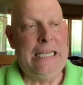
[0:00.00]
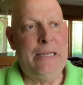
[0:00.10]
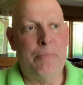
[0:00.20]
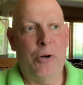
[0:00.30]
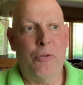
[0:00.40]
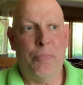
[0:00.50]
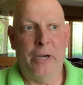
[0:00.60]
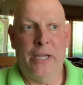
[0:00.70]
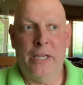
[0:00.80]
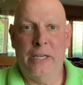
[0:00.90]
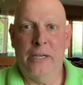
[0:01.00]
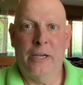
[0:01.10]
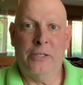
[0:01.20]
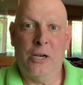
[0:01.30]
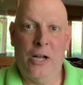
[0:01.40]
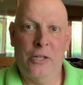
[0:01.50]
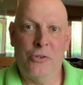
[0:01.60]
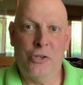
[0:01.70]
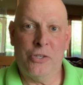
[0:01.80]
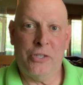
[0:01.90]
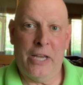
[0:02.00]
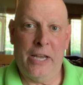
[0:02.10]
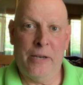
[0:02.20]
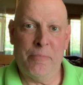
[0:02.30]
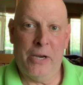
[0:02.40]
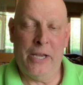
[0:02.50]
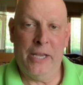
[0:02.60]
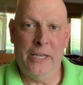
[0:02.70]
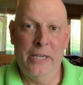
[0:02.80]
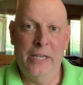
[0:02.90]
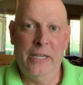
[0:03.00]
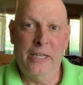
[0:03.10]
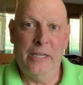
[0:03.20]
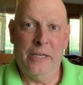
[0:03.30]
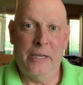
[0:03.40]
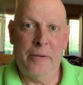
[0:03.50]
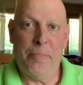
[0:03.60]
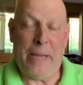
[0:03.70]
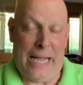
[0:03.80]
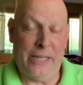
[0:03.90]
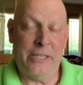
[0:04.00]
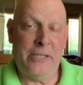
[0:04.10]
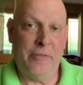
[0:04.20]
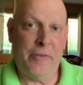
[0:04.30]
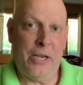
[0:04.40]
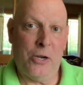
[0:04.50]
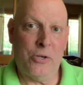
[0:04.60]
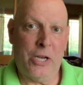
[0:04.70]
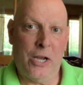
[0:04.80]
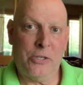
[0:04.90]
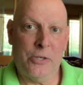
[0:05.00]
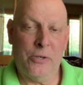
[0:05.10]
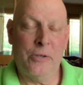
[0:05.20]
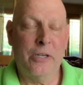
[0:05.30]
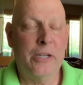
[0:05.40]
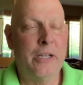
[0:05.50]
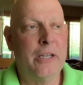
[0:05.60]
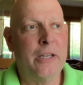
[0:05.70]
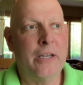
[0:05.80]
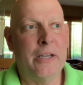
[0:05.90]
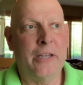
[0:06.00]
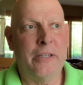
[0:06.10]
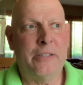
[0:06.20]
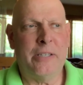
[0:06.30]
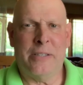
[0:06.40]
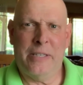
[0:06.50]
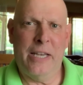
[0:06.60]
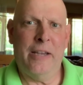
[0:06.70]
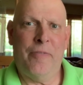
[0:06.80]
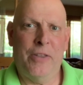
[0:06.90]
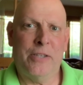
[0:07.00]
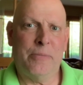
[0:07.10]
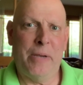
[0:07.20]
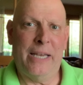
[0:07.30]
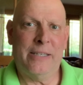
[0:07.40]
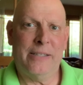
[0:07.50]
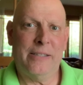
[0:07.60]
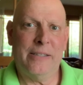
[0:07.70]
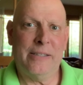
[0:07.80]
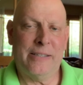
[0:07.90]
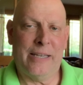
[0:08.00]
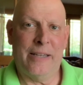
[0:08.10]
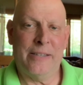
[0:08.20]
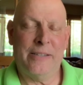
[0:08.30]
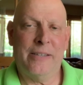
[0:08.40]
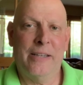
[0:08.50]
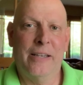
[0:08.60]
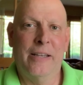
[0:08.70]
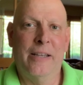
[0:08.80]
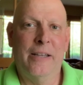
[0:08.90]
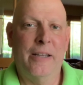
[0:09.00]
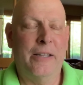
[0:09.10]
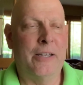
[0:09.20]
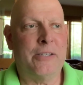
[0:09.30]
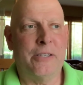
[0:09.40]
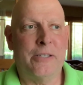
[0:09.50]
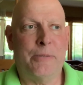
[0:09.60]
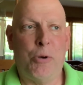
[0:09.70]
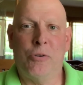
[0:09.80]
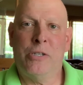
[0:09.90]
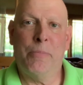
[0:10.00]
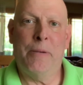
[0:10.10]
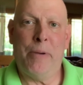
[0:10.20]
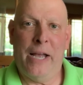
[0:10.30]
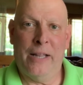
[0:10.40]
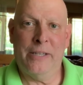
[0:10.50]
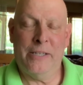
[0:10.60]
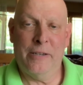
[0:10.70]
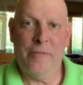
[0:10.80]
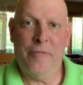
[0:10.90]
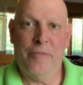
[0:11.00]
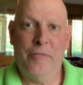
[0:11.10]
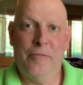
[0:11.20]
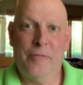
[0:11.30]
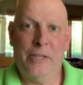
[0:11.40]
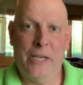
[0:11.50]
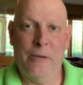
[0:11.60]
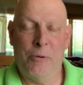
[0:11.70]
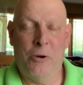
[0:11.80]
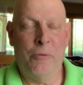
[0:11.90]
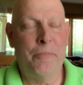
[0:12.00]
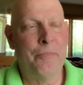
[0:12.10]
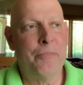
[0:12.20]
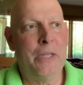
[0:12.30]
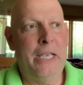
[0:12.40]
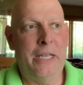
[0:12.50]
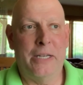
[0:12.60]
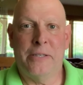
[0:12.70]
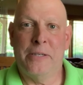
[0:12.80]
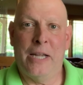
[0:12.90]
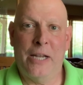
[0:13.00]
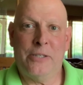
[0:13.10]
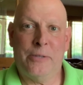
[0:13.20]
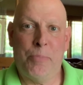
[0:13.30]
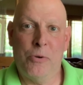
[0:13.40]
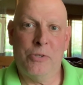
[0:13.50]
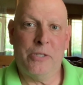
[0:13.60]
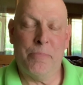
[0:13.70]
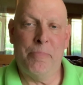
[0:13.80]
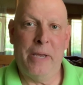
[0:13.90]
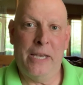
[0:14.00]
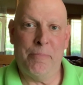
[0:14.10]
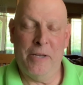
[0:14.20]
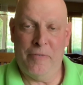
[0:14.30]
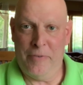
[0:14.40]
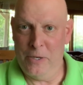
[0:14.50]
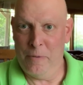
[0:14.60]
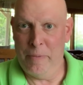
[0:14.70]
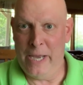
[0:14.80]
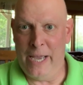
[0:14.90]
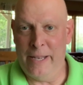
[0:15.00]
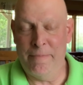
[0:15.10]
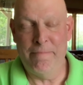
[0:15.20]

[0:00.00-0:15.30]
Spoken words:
both my oncologist and my palliative care doctor to see if this makes sense. This is supposed to be palliative chemo. It is not supposed to make me feel bad,